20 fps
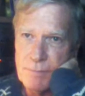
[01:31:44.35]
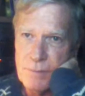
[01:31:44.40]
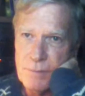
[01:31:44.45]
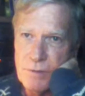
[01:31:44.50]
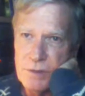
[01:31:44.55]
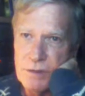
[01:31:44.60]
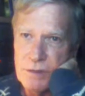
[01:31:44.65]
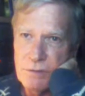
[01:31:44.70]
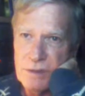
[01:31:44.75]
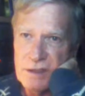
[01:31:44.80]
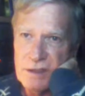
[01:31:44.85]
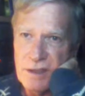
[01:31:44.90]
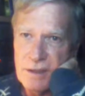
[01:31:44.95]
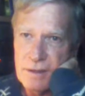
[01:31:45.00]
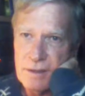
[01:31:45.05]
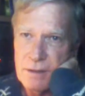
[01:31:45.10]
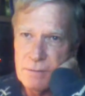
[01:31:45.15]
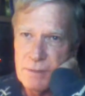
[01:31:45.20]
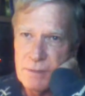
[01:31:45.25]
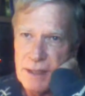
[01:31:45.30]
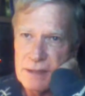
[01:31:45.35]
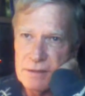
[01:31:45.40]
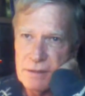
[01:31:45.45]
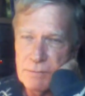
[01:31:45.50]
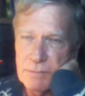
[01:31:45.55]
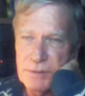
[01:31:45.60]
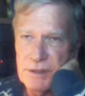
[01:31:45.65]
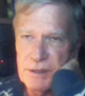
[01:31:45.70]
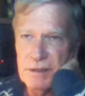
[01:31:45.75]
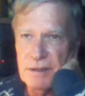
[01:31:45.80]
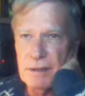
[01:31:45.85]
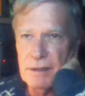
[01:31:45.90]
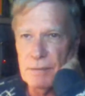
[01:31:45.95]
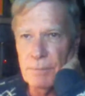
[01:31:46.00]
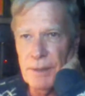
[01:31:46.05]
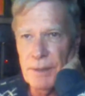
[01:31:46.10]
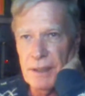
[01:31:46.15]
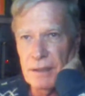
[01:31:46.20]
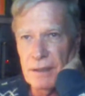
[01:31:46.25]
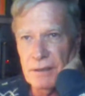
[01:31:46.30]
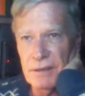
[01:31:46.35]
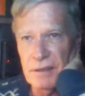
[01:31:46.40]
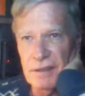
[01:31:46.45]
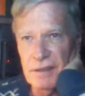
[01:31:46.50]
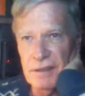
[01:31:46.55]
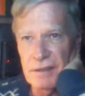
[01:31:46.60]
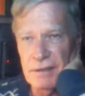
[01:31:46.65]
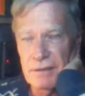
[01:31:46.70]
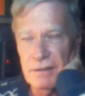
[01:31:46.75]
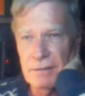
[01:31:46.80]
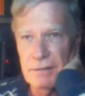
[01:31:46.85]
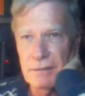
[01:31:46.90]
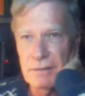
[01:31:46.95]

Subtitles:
when you were talking about something like a parasite.